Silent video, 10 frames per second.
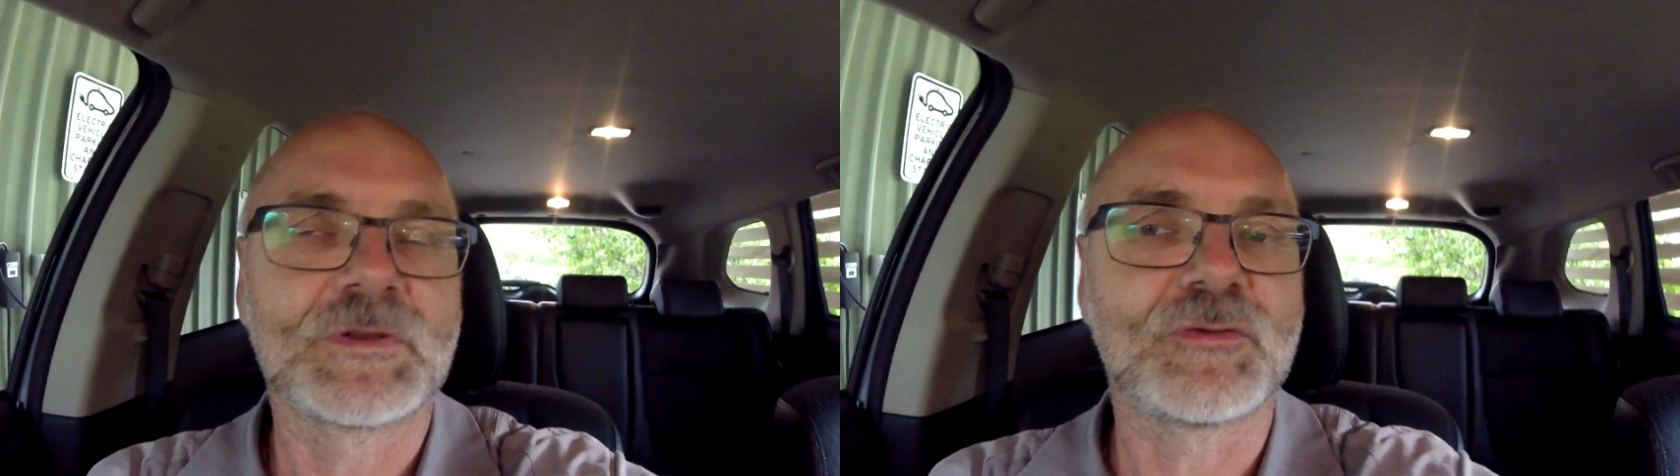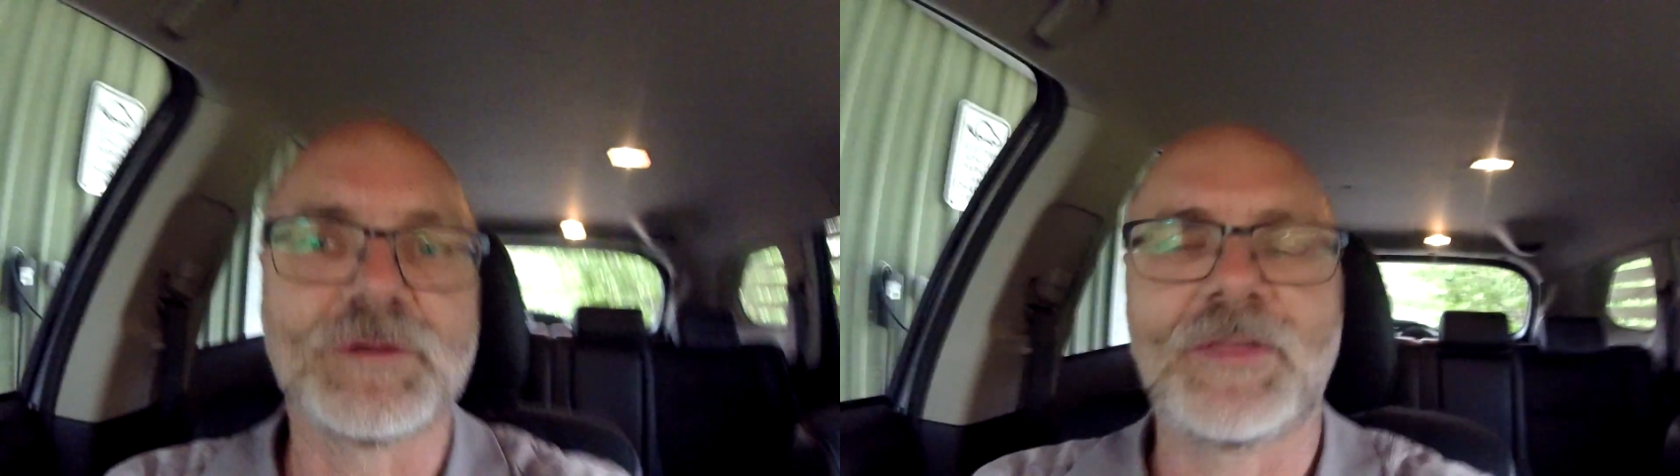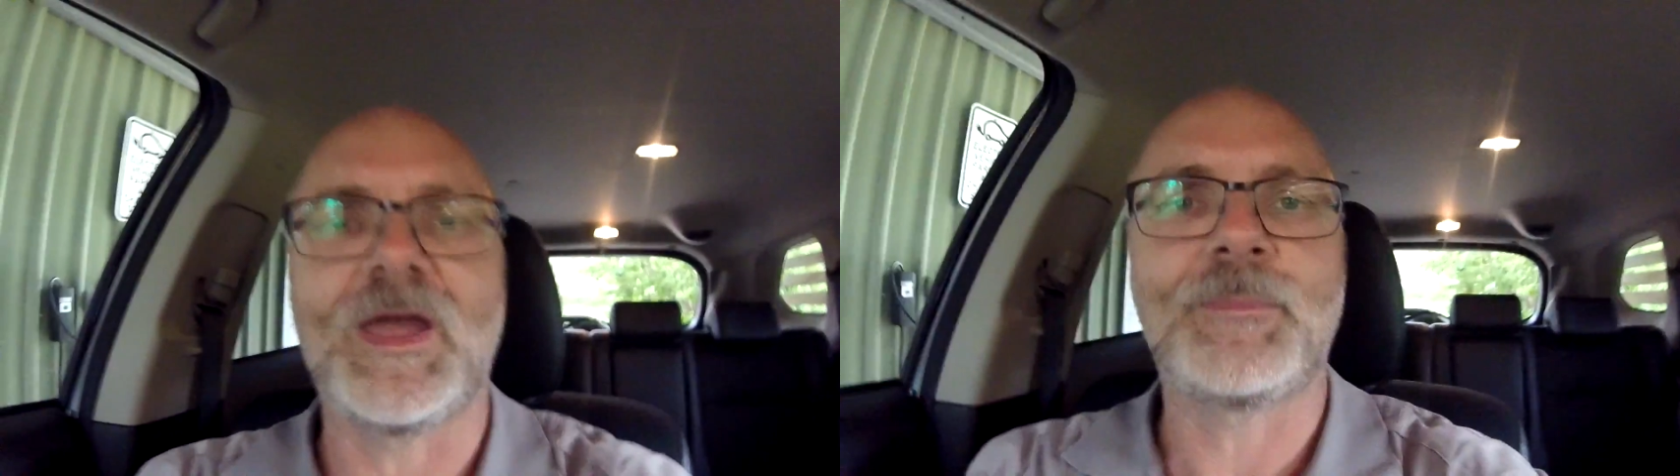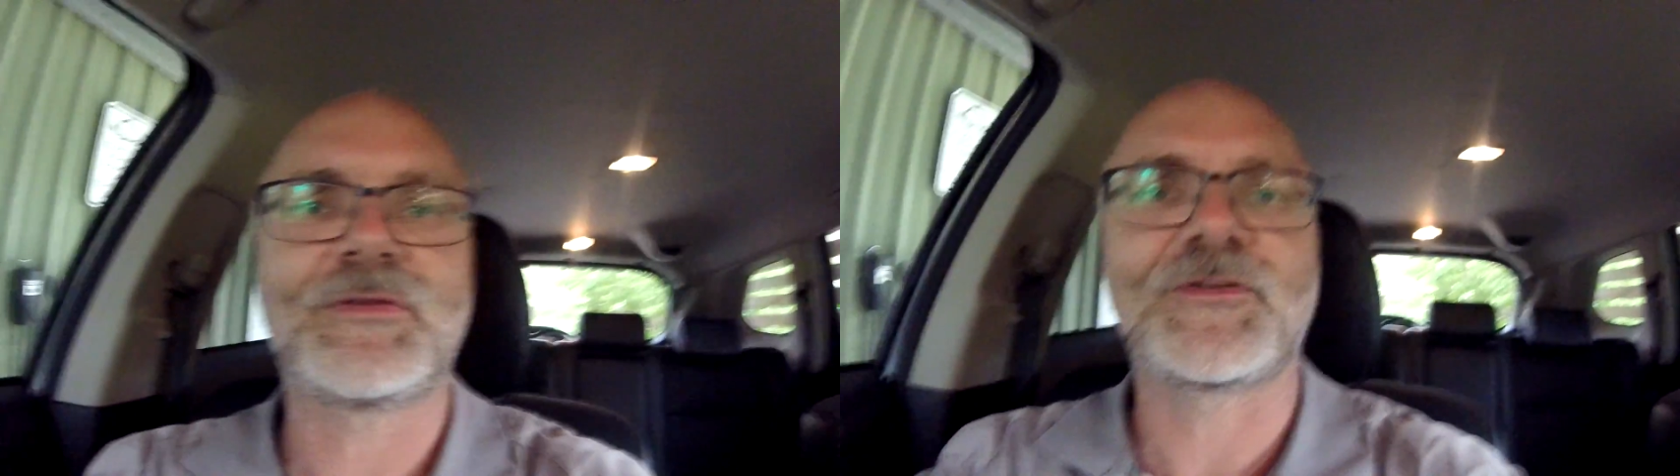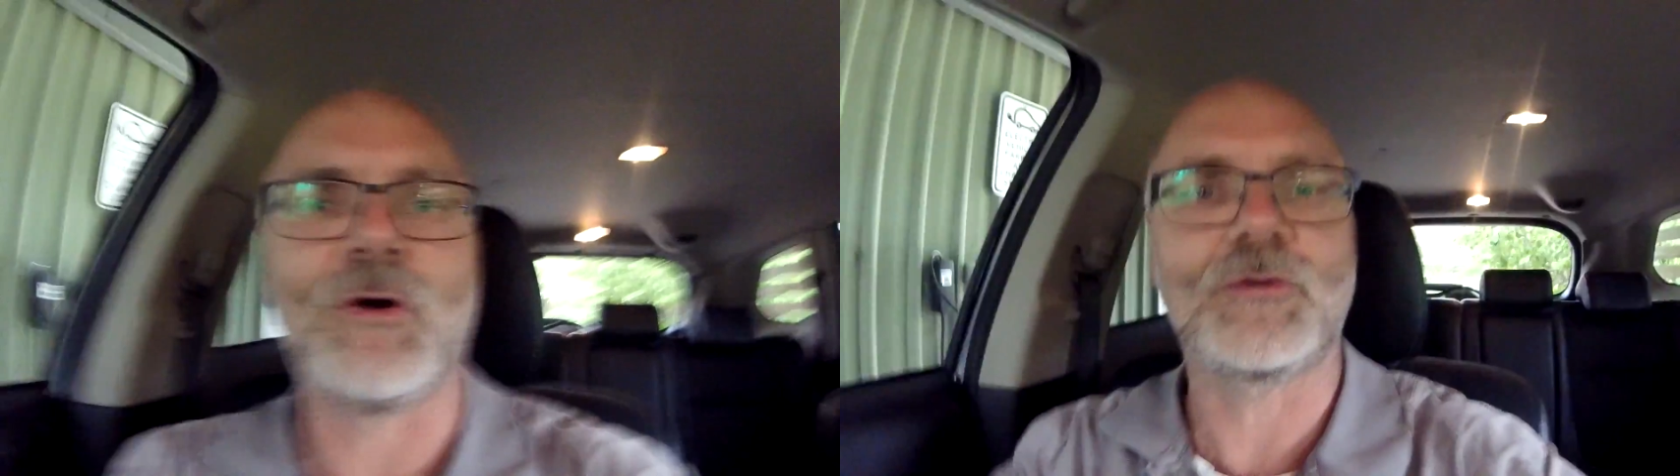to another
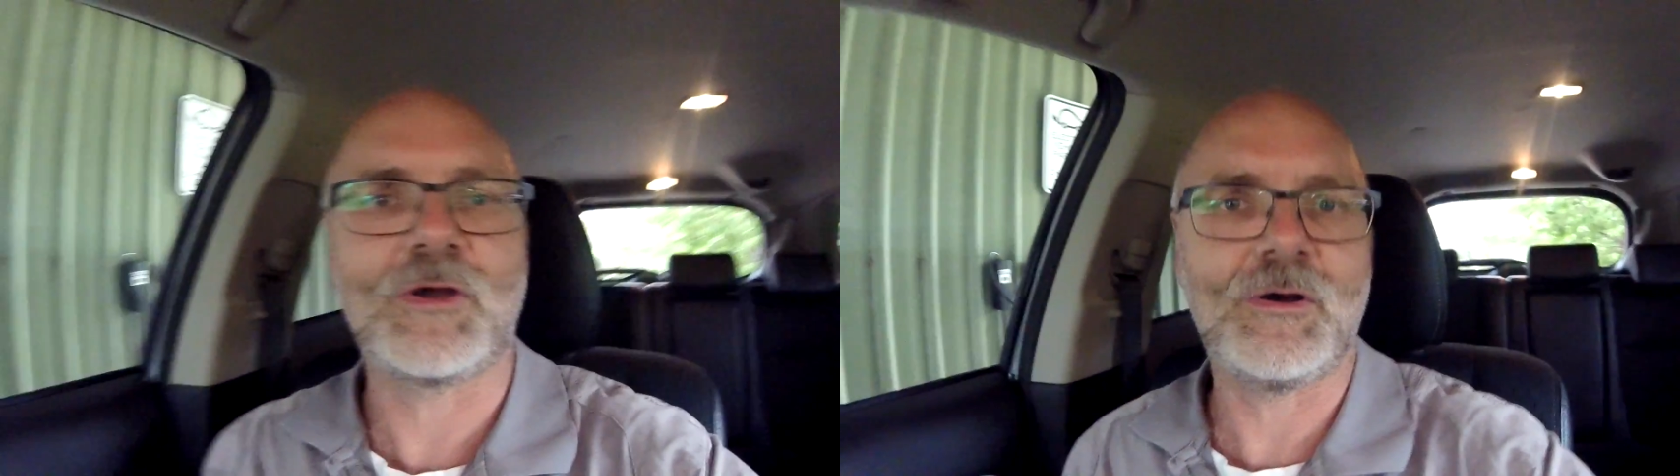episode